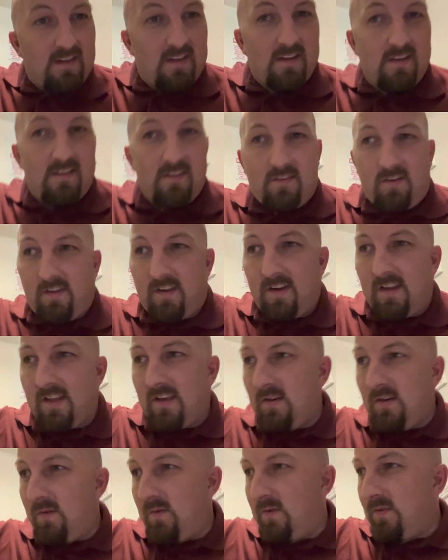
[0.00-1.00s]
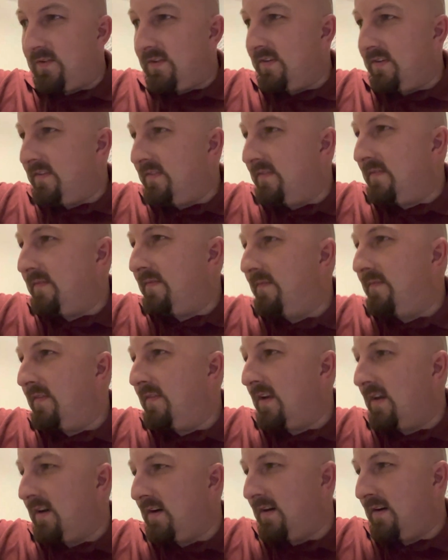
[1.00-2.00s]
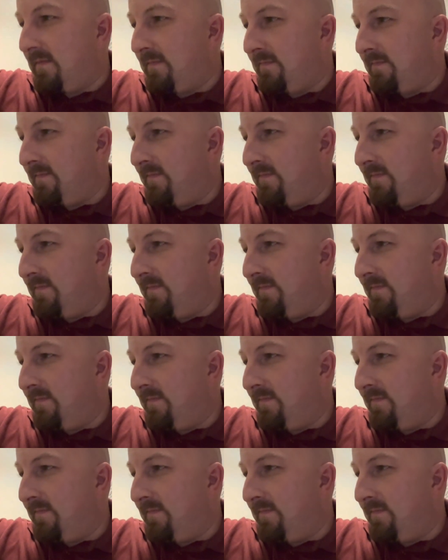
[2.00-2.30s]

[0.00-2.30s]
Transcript: gonna start getting cold. Um,